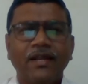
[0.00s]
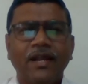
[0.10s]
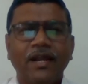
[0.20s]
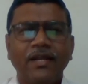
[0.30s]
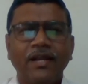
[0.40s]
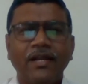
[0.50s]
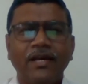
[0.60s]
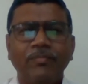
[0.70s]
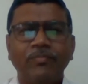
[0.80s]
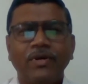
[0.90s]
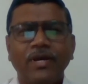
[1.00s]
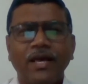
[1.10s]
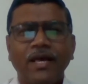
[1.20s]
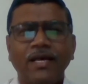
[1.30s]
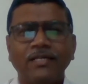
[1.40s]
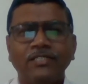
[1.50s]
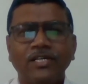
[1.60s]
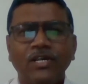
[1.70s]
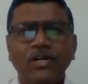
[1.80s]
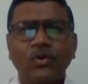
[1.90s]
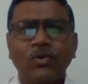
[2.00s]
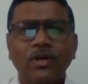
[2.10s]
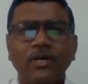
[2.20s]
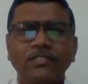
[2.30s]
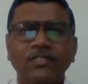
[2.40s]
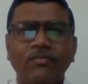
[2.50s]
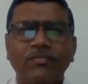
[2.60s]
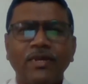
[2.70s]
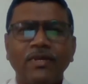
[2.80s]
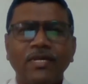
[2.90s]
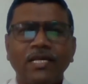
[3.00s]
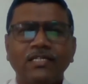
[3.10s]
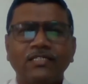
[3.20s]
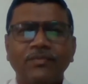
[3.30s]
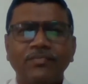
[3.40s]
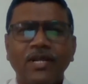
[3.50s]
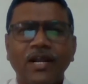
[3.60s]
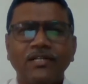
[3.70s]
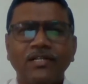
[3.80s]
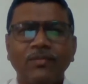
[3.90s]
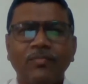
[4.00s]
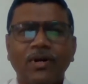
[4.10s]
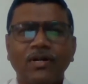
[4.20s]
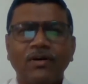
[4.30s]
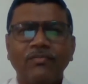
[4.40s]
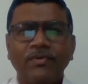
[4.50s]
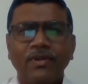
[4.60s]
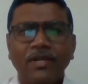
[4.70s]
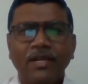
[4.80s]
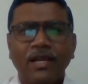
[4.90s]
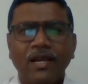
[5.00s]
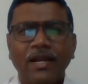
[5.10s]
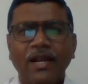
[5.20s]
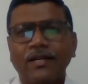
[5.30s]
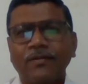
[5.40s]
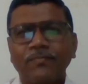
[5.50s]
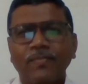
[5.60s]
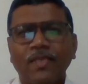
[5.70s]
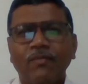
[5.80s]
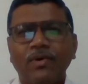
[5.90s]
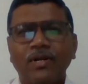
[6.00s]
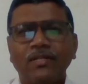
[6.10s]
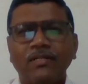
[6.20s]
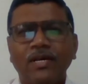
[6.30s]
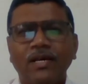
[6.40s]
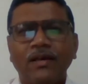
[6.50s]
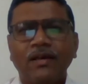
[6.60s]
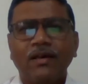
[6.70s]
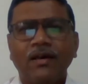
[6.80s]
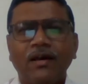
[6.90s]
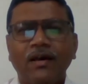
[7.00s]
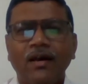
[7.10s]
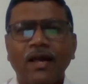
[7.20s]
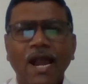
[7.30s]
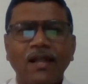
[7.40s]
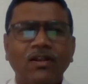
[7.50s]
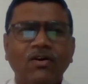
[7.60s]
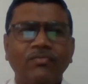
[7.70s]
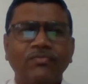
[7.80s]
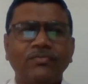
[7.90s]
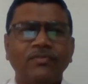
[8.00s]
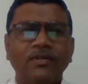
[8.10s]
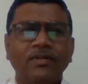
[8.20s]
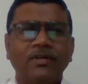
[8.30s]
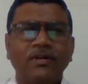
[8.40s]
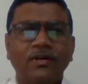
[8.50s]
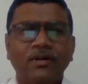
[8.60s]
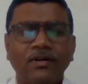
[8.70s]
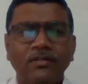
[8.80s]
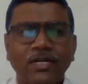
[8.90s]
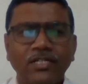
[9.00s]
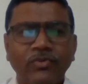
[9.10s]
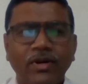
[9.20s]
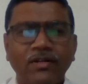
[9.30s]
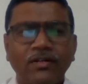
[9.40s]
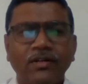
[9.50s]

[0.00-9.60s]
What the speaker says: ended up as rulers of a substantial part of England. But in the Battle of that is what